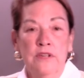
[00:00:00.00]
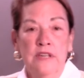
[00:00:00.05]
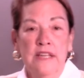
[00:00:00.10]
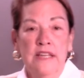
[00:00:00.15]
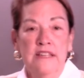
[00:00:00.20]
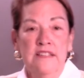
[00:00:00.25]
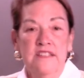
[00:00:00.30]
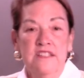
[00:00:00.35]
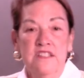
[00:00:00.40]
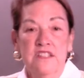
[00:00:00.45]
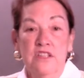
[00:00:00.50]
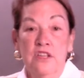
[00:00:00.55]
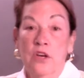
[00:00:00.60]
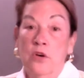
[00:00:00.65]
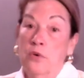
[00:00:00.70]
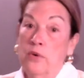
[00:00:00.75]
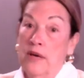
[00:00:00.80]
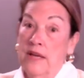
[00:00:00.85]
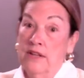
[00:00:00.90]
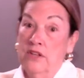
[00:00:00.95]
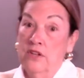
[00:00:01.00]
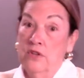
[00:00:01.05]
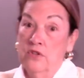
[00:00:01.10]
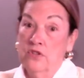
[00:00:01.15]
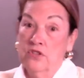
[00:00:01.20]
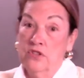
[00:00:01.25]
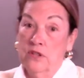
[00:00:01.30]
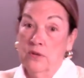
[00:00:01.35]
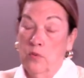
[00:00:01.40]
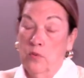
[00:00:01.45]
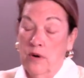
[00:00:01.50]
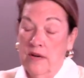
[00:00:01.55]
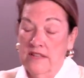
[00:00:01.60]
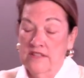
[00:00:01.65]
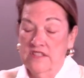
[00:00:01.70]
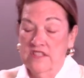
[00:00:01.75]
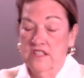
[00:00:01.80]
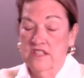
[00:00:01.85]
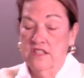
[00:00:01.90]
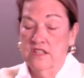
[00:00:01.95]
needs to know and usually
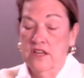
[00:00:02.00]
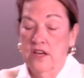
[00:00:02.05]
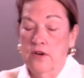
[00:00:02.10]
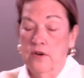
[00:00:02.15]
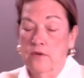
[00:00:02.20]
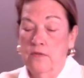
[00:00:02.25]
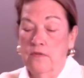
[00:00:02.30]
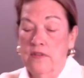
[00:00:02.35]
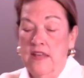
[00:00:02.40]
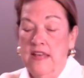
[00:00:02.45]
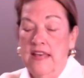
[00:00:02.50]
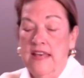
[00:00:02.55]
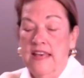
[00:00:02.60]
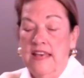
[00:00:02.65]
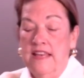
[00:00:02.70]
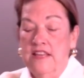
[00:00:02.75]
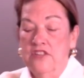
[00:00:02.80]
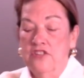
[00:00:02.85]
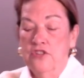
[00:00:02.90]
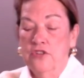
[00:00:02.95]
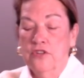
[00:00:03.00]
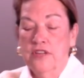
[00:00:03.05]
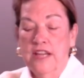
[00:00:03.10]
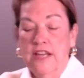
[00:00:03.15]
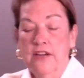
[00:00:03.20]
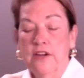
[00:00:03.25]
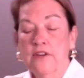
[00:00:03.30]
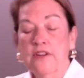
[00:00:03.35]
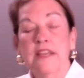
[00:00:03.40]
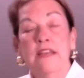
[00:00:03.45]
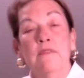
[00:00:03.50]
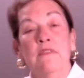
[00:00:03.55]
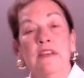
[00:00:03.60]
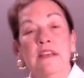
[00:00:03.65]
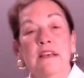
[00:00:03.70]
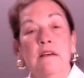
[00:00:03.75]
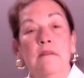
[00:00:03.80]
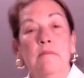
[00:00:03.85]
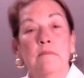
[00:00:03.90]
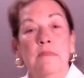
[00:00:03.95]
wants to know is your
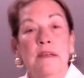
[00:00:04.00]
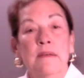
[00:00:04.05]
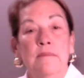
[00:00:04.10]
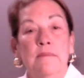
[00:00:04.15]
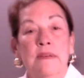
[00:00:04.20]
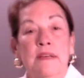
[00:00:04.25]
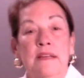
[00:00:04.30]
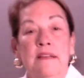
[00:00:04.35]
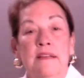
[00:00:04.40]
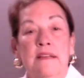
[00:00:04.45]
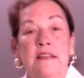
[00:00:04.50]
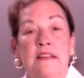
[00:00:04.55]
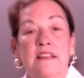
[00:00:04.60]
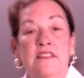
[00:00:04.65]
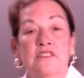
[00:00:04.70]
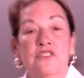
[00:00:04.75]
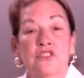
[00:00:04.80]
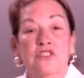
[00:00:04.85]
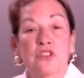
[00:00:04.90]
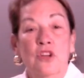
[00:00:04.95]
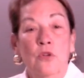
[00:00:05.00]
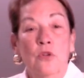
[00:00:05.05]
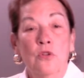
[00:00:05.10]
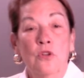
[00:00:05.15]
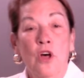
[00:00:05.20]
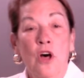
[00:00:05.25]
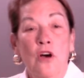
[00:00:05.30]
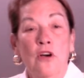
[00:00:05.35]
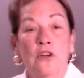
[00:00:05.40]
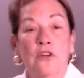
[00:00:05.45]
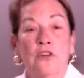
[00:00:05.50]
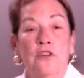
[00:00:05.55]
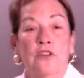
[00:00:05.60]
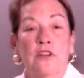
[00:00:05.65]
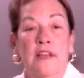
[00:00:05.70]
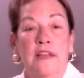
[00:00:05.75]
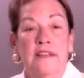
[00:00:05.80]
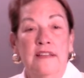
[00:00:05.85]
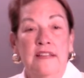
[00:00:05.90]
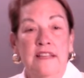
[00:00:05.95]
caregiving commitment is no longer
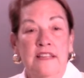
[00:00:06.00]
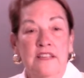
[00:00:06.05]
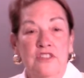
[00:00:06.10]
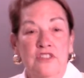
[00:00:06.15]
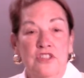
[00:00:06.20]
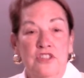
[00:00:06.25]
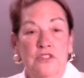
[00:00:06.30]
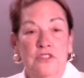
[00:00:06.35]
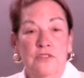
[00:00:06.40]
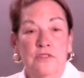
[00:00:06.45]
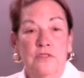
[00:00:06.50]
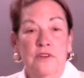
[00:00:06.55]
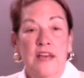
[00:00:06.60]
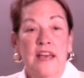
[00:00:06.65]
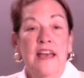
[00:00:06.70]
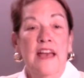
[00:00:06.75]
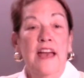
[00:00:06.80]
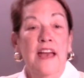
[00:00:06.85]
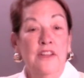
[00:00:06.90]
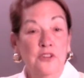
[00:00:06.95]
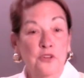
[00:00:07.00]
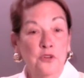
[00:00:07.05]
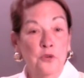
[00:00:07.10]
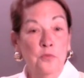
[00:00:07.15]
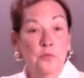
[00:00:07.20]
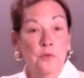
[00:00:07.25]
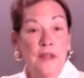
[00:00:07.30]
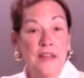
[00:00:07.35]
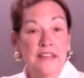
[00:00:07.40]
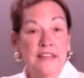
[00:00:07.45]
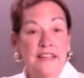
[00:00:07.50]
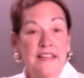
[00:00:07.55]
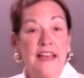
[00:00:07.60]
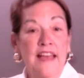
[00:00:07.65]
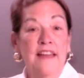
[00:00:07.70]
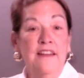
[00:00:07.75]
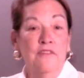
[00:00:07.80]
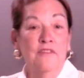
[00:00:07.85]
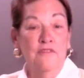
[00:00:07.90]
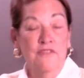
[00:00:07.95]
an issue and you're ready
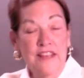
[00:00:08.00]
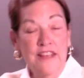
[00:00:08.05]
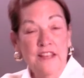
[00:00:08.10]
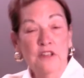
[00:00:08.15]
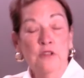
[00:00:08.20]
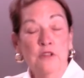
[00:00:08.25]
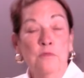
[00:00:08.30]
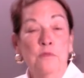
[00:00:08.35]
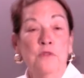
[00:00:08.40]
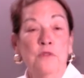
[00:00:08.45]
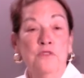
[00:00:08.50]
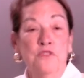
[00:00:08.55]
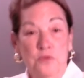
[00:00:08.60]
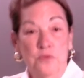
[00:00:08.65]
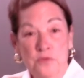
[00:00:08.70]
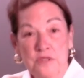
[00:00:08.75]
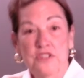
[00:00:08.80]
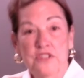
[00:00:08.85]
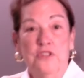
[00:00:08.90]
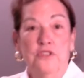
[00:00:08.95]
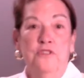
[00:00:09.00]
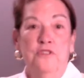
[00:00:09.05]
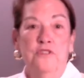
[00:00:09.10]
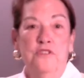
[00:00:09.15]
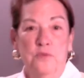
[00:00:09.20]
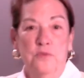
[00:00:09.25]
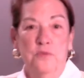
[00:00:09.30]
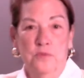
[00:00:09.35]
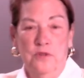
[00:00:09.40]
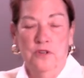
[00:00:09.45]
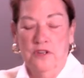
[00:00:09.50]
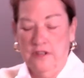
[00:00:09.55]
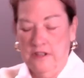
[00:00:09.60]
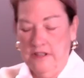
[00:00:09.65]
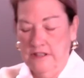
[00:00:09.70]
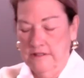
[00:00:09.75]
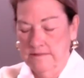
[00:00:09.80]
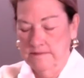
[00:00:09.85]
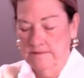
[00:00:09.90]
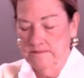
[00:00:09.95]
and available to return to work.